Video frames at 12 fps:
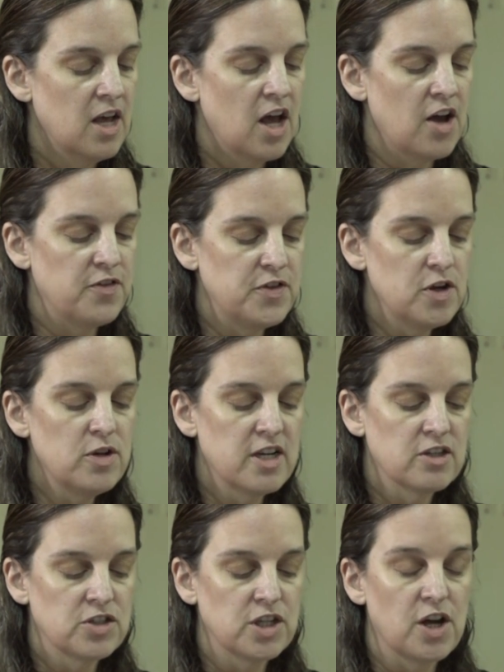A few
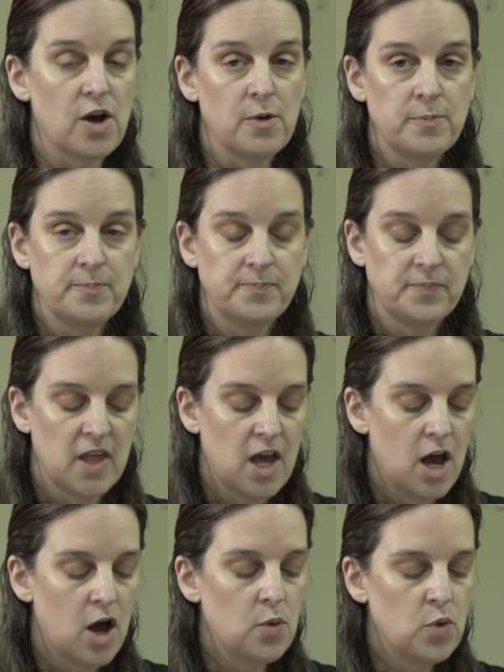years ago,
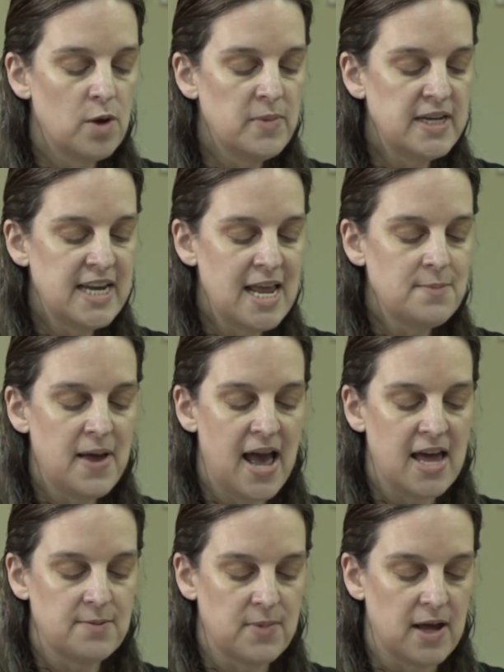a woman named
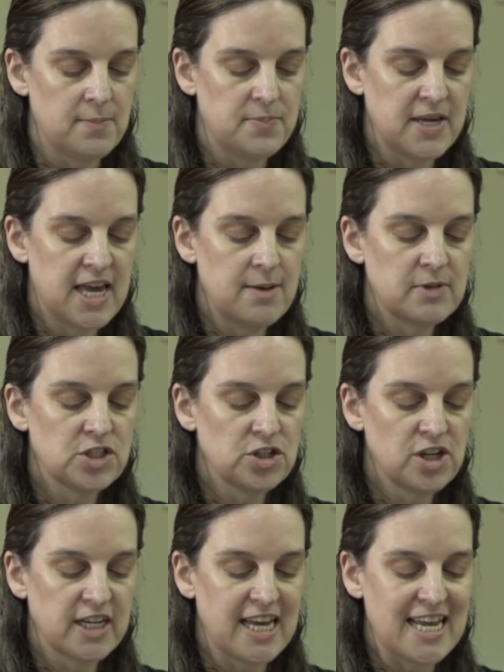Padma became a
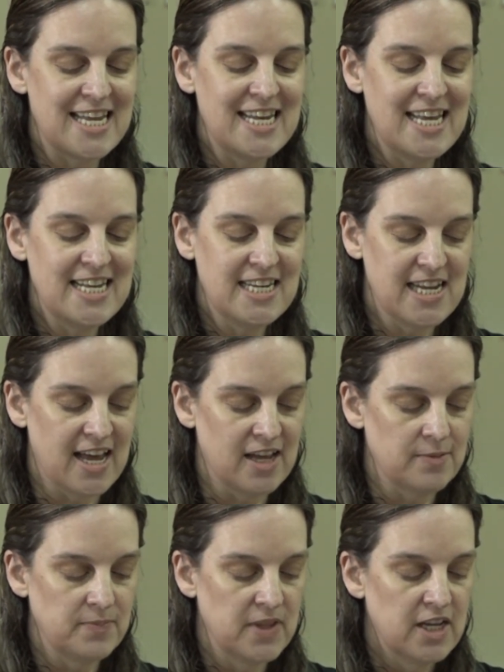surrogate in
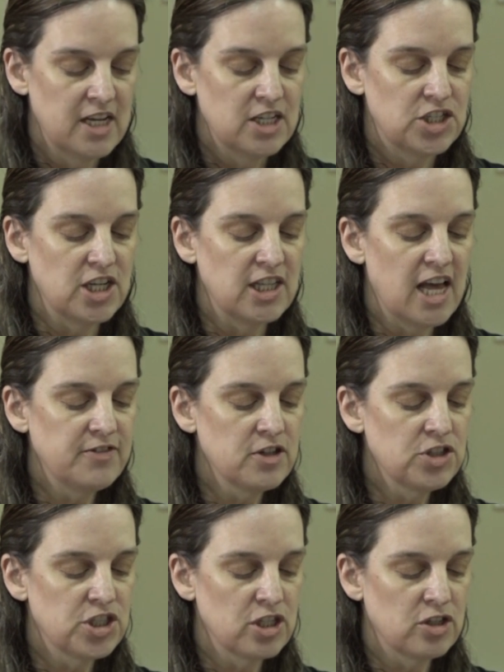India. She left
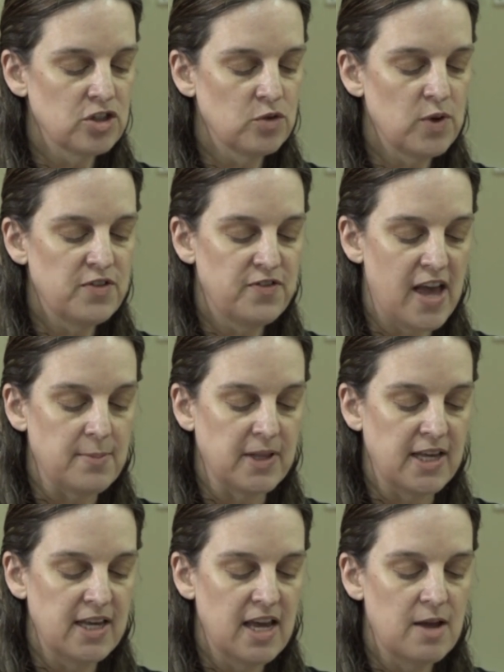her children with
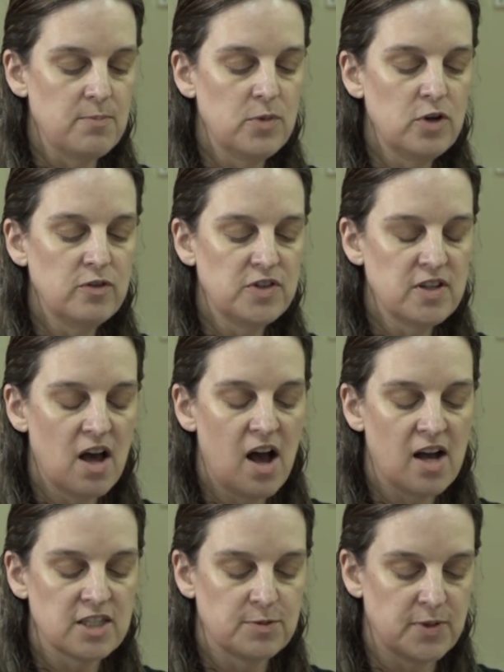family and moved to the
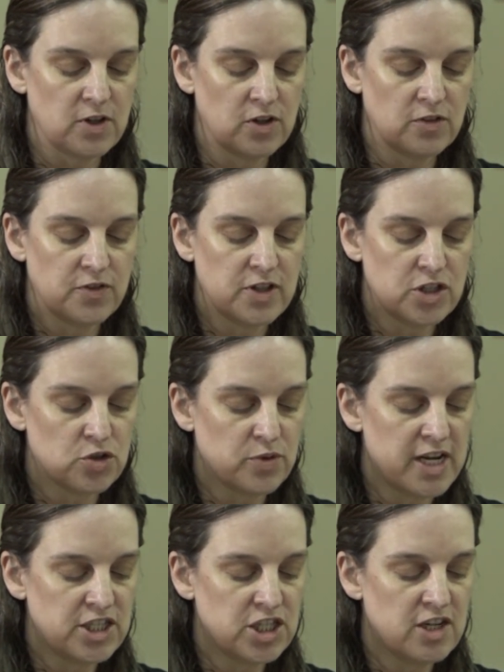hospital for the
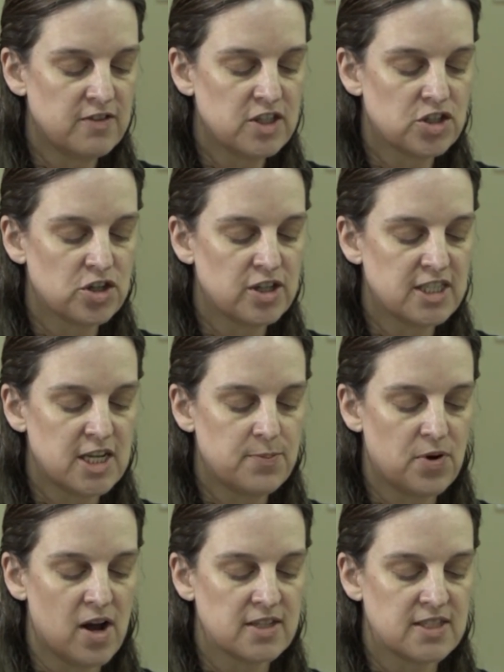duration of the surrogacy
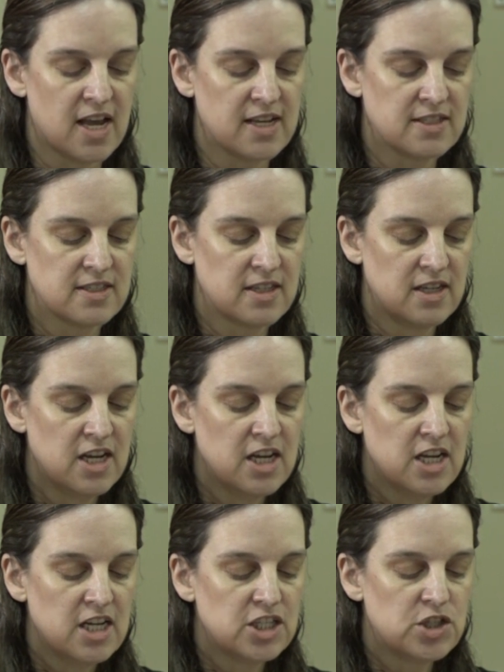process.
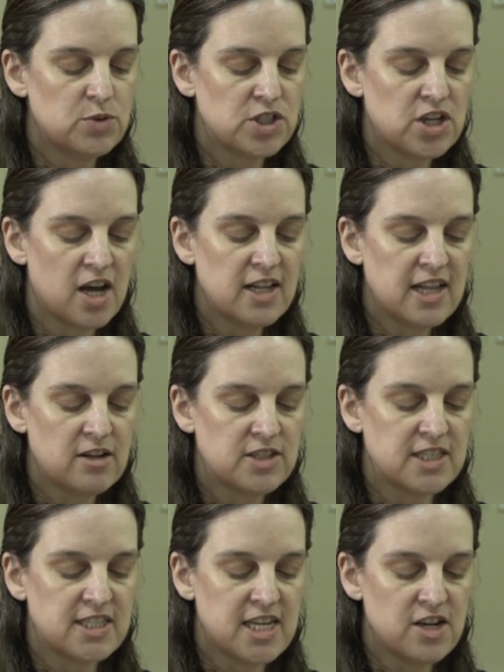She was not allowed
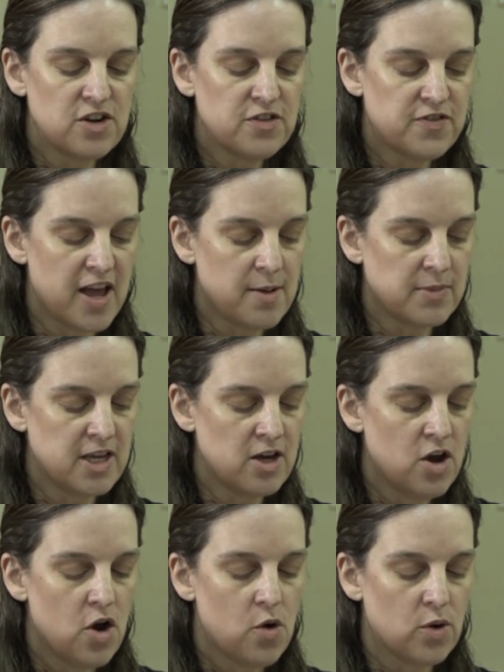to see her
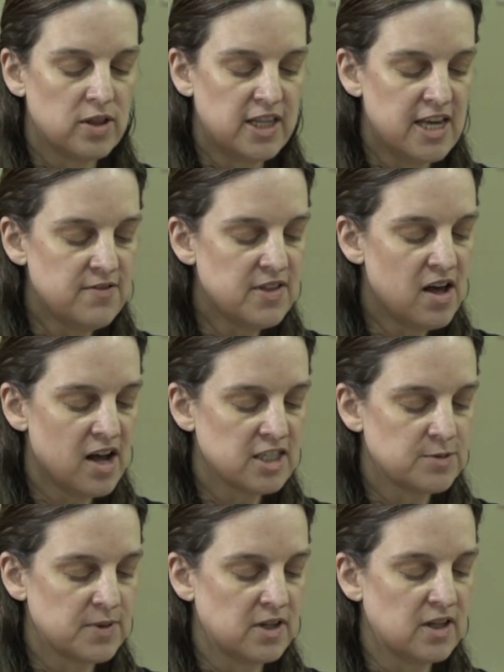family or leave the
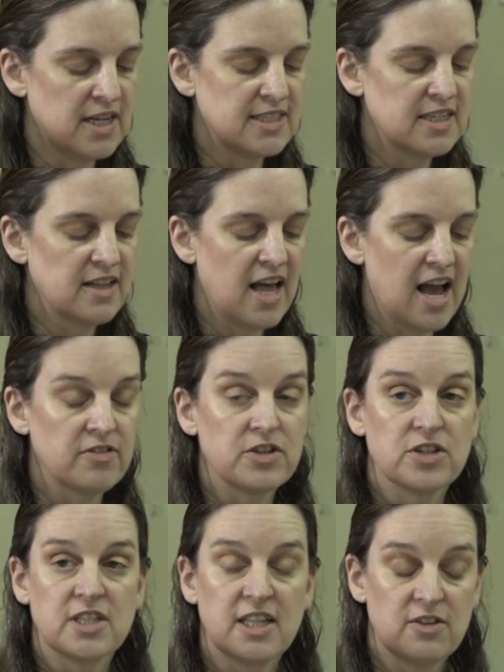hospital until
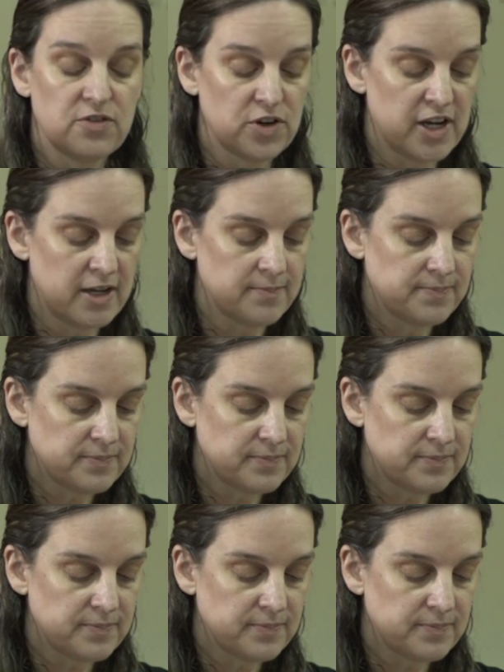after delivery.